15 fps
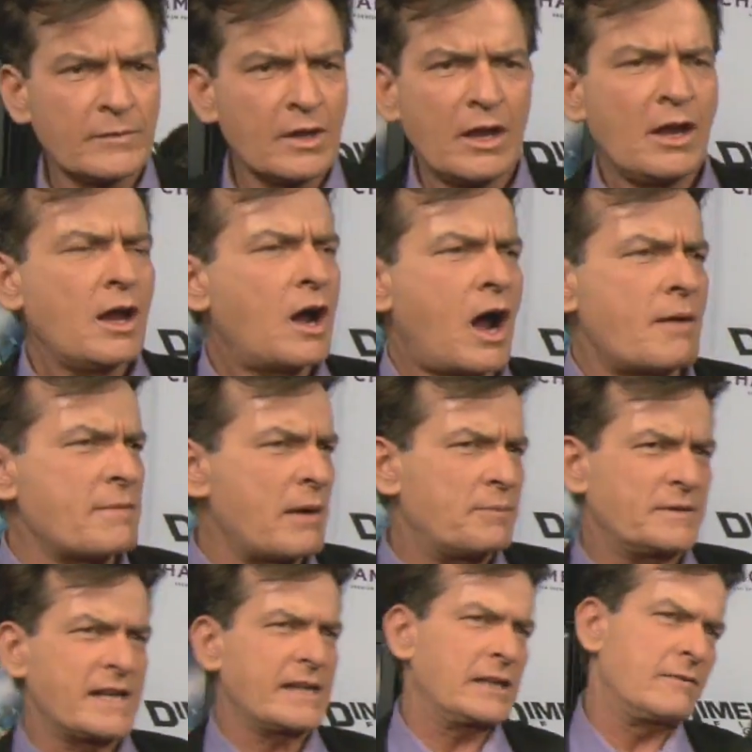her, though? I'm not
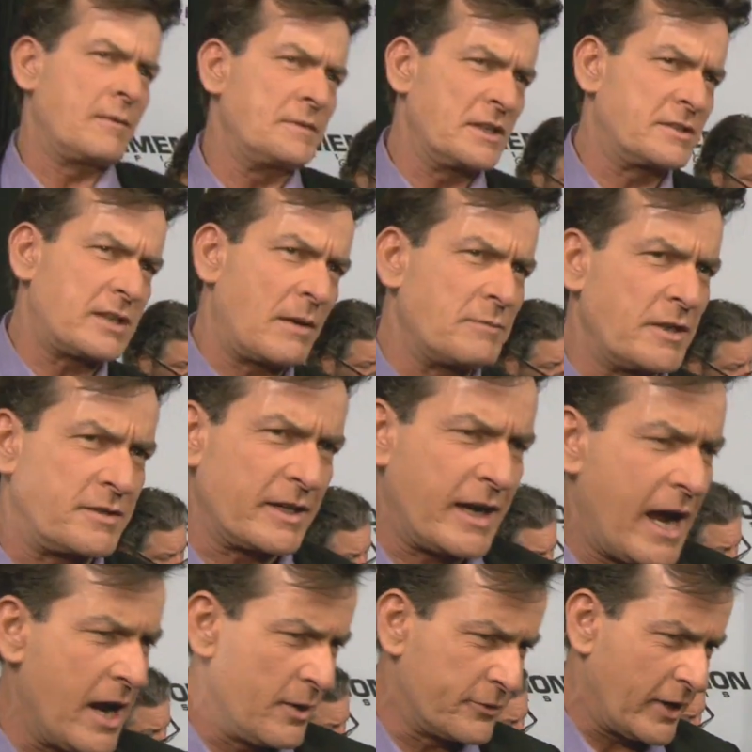protective. I'm just, I'm just the
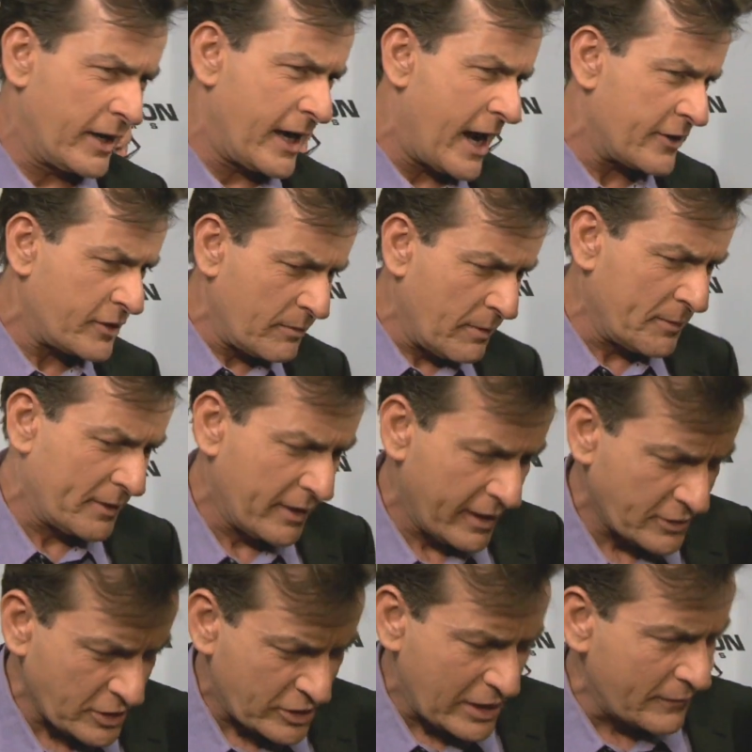guy who's like asking people to like
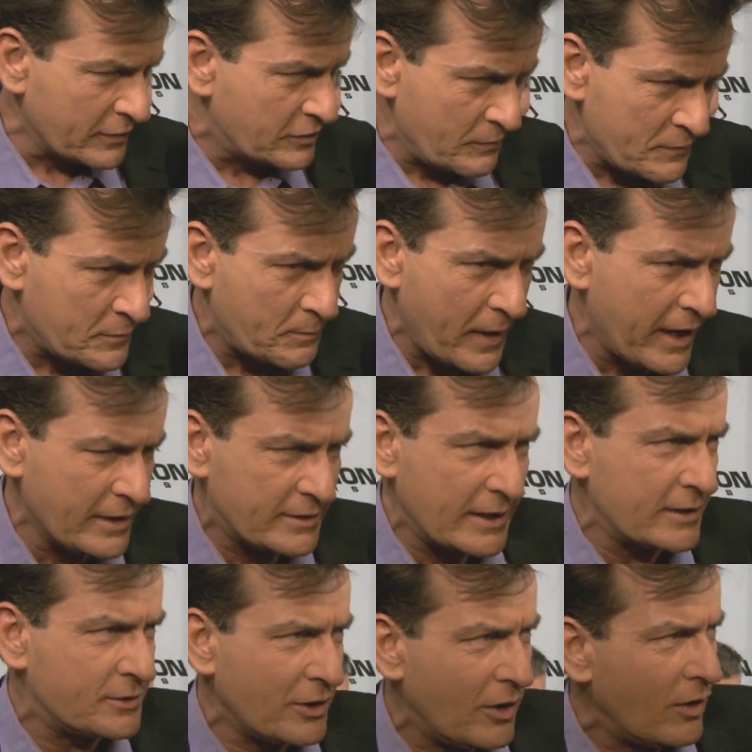just give her some space.
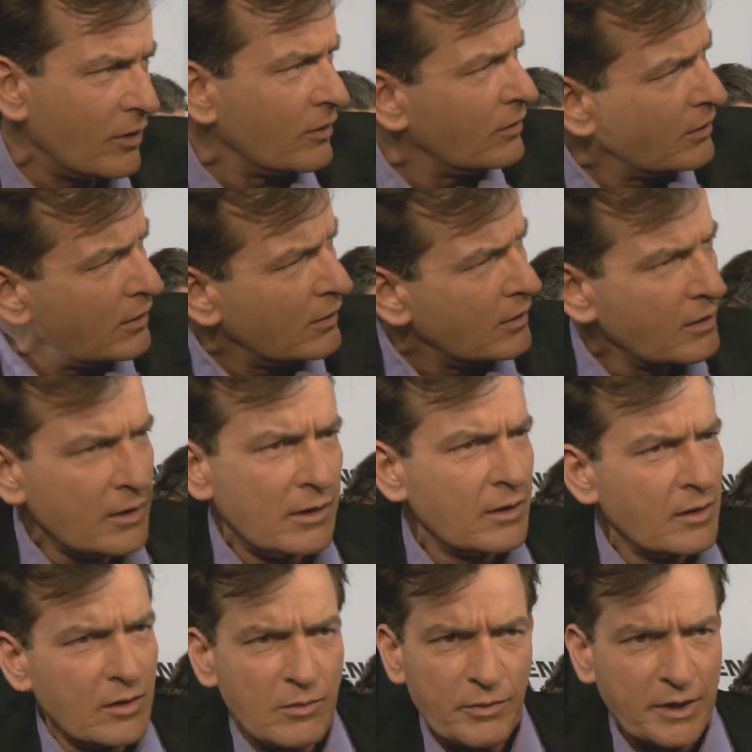That's all.
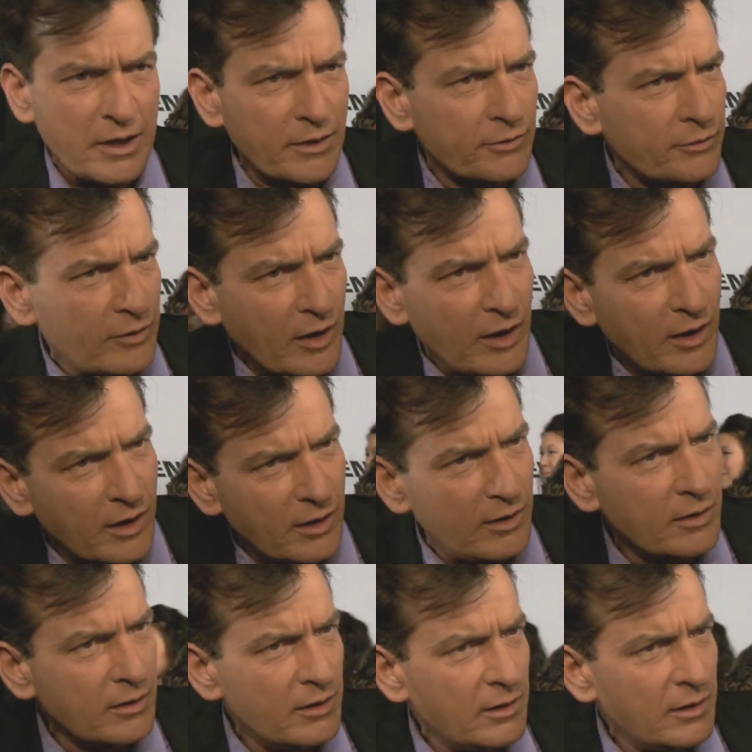Because uh,